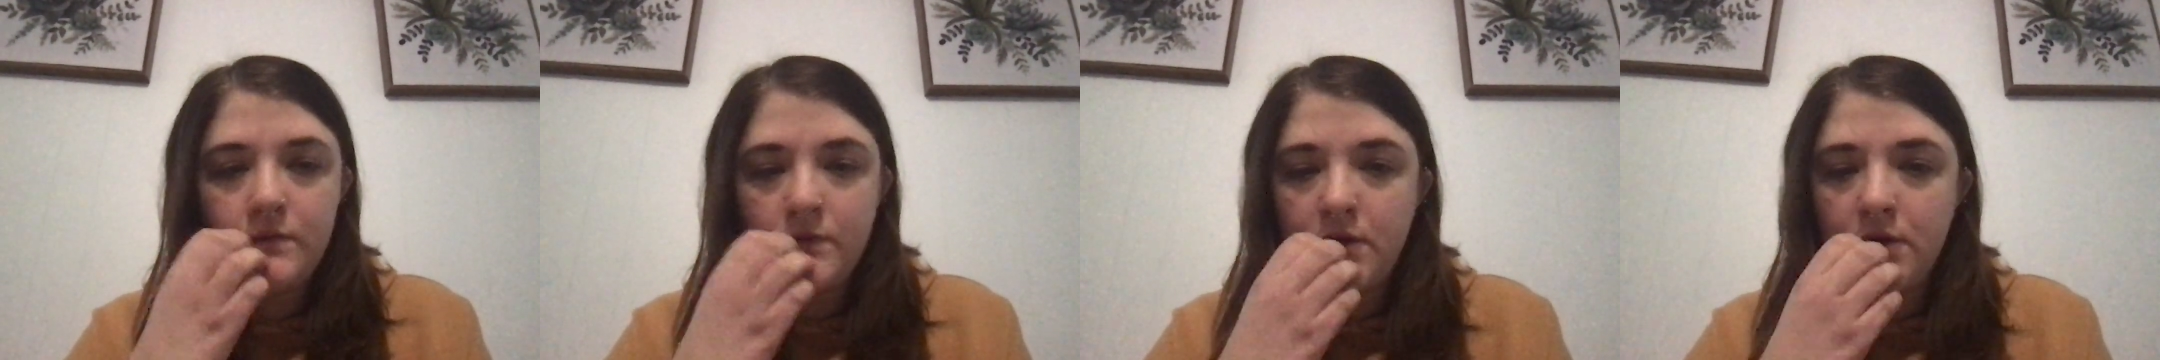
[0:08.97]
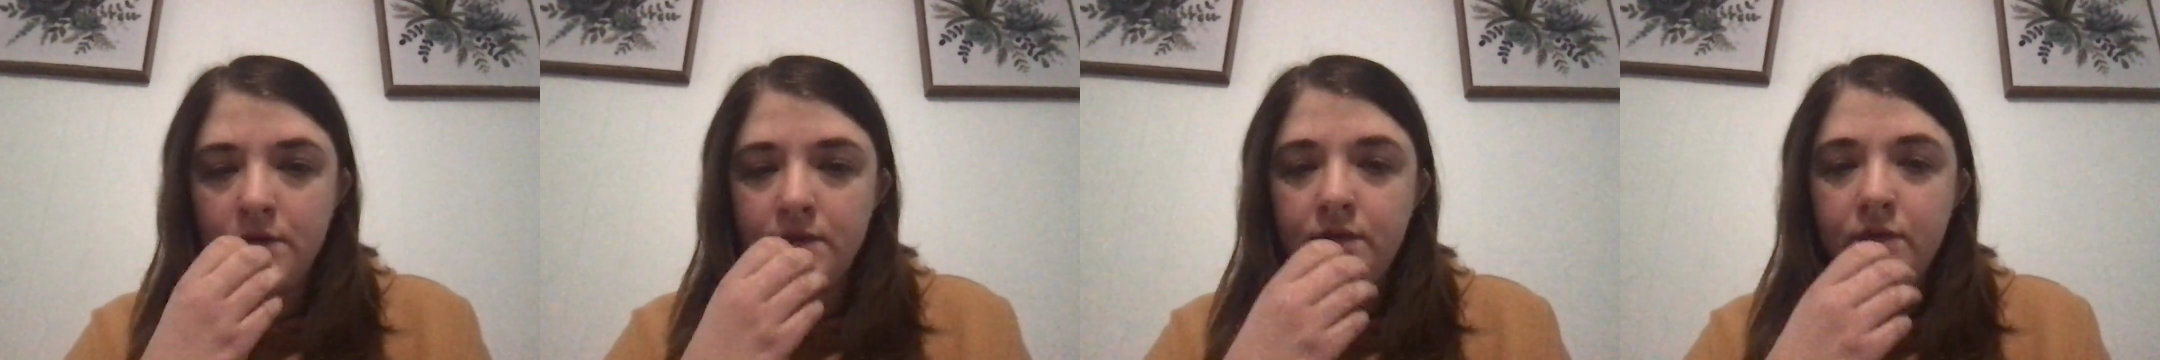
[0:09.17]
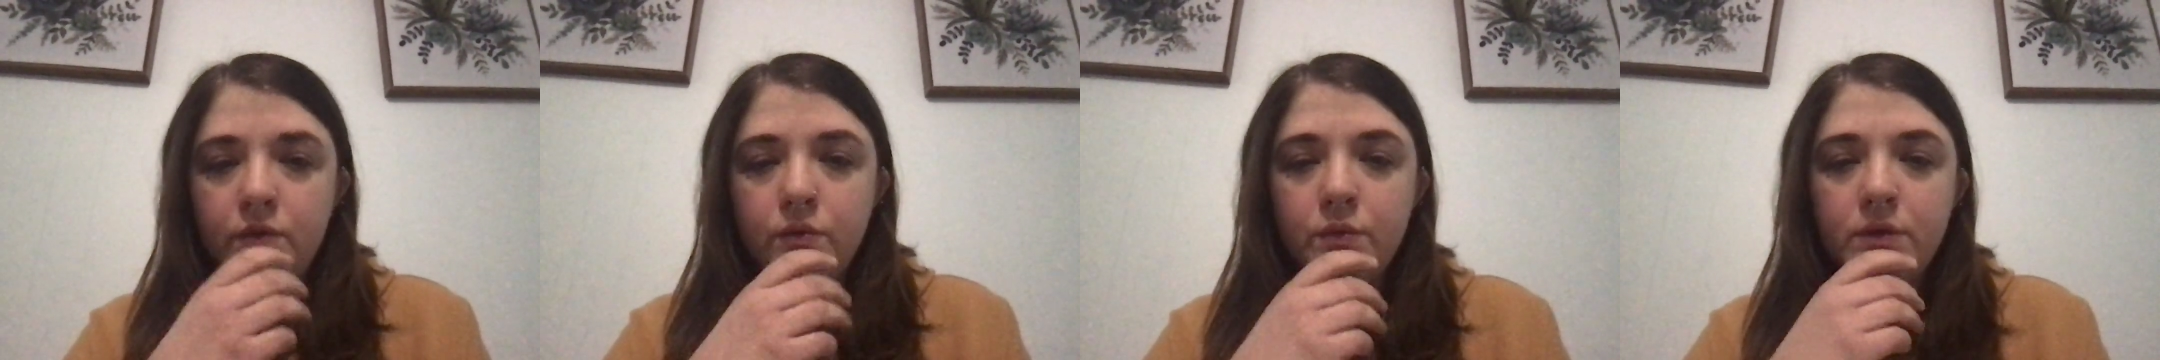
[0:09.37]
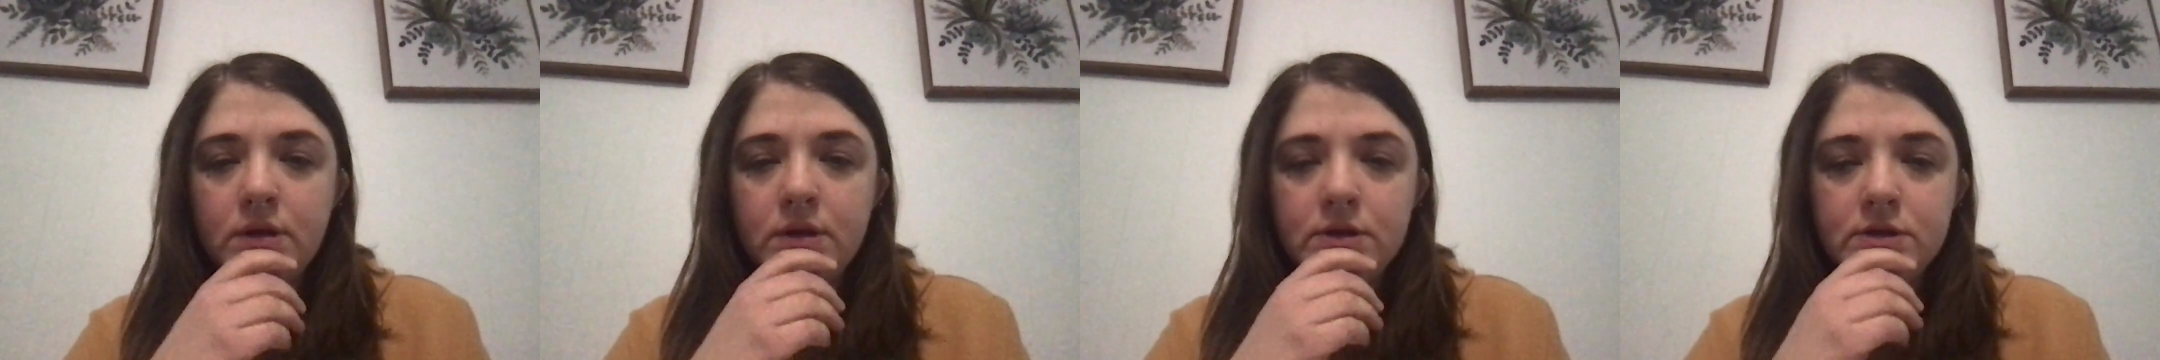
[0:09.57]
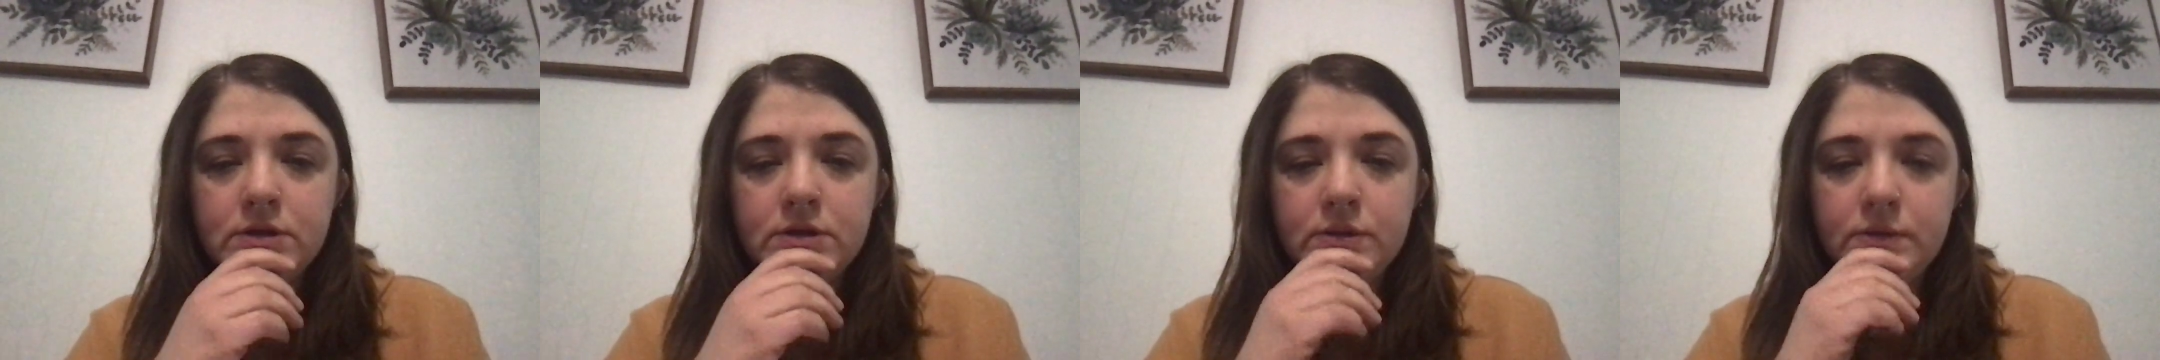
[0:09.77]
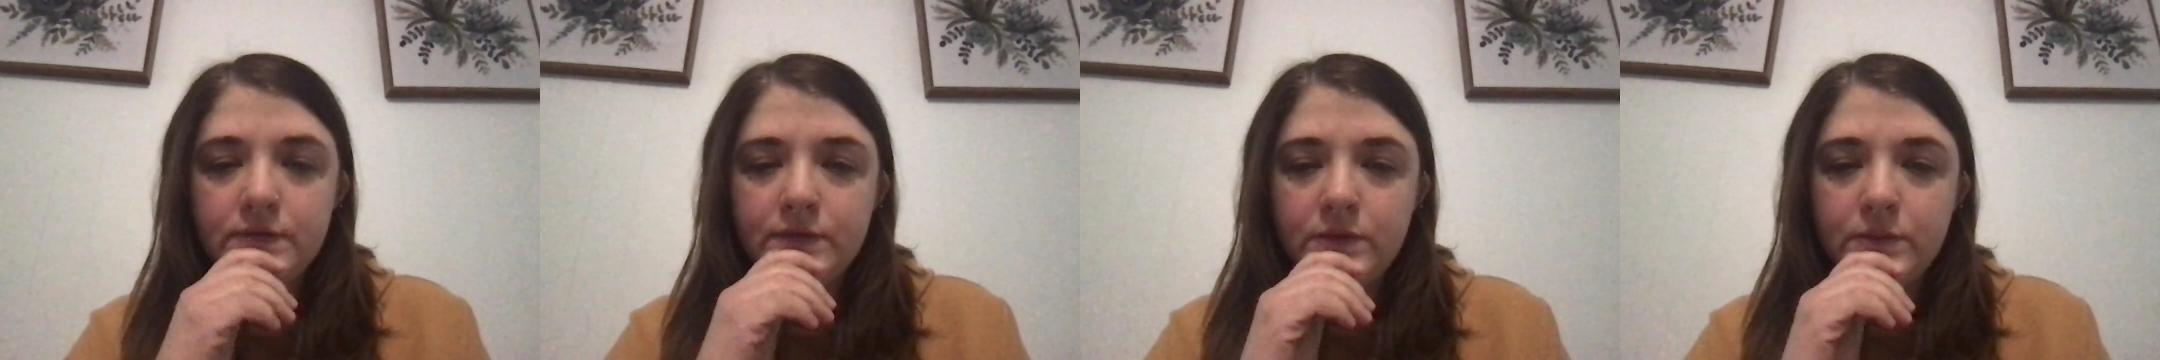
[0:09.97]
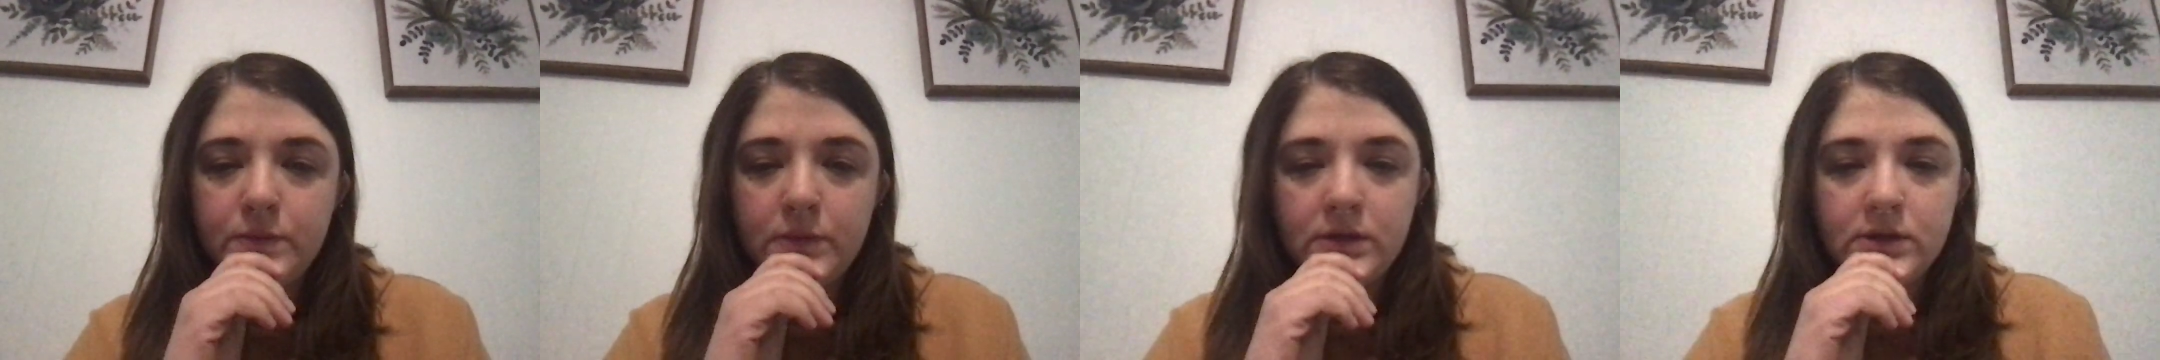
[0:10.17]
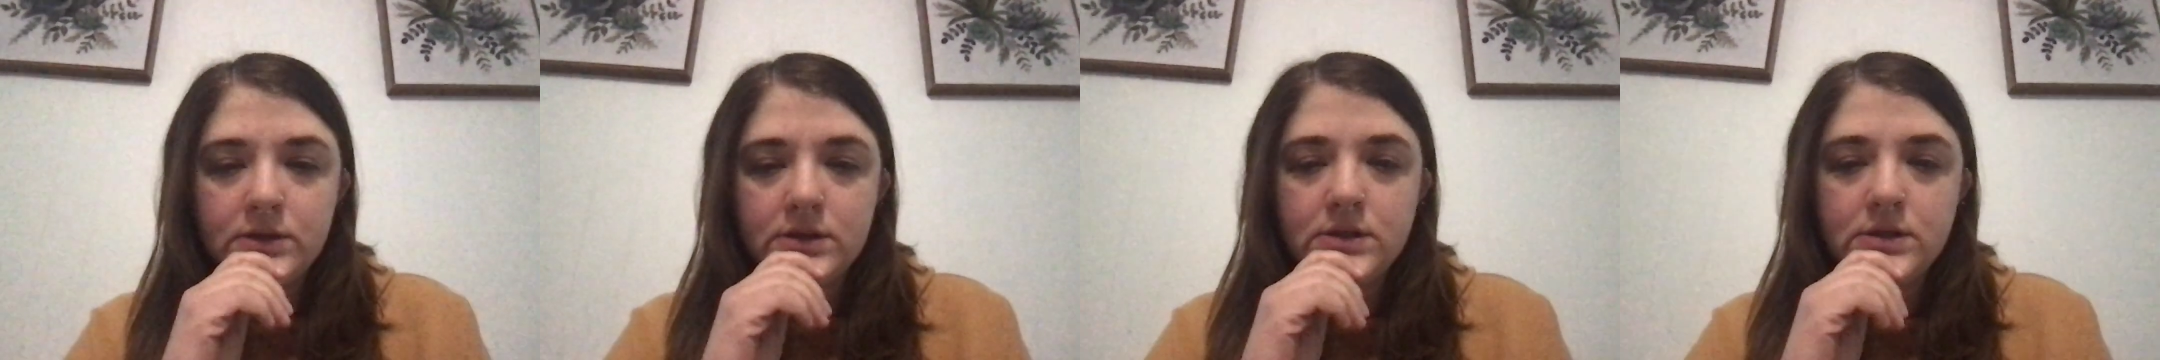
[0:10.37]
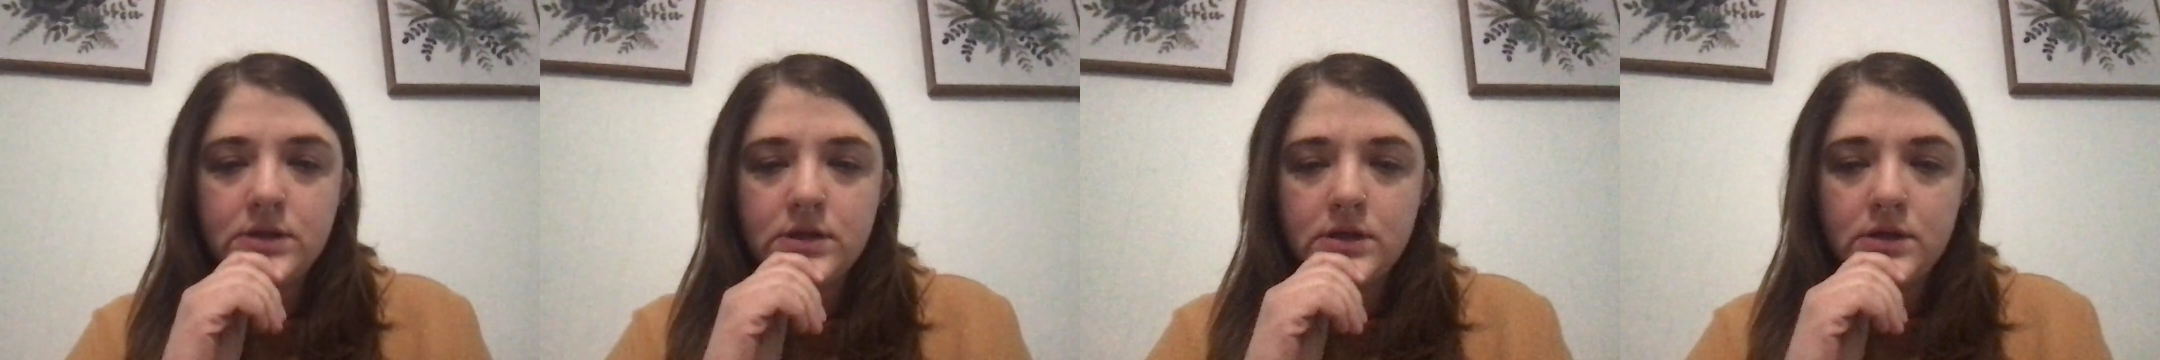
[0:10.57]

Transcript: a few weeks to a few months.